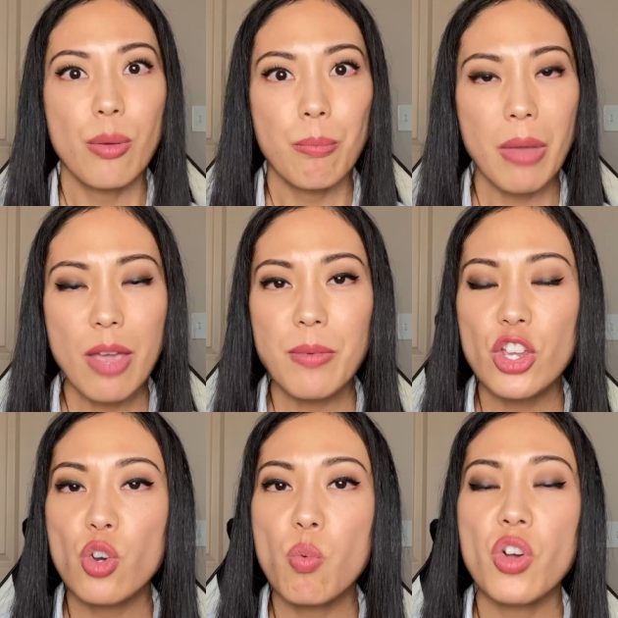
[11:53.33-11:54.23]
Maybe
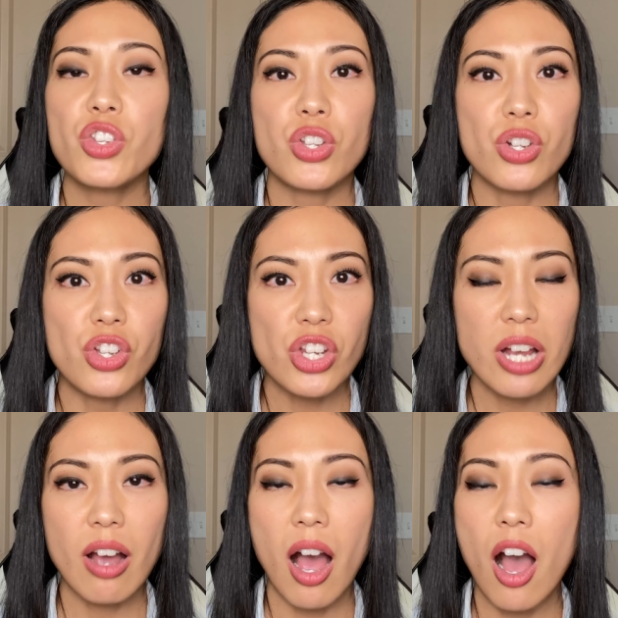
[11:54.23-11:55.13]
you want to
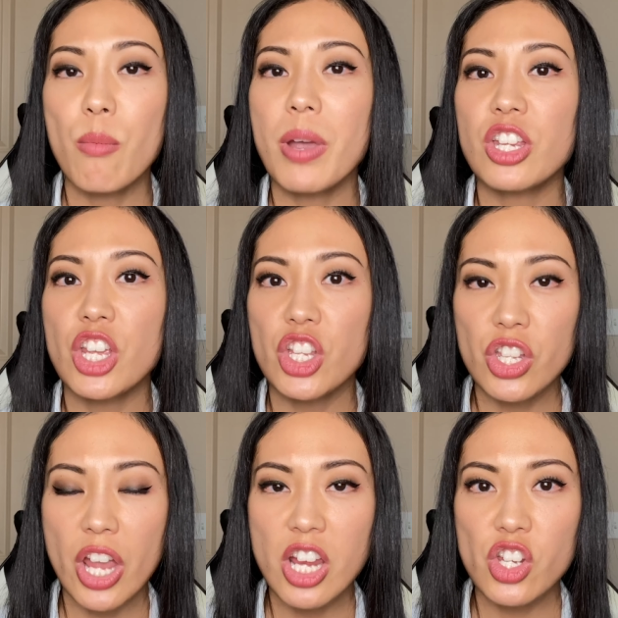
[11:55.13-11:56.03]
check how many
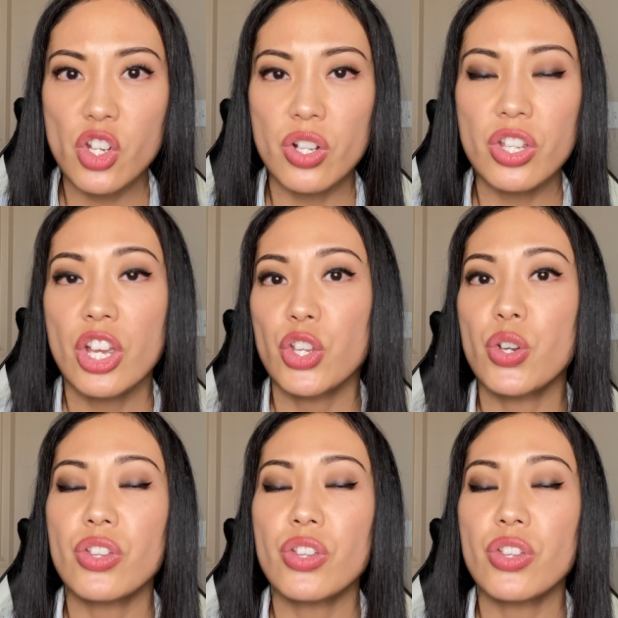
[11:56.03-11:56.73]
stations you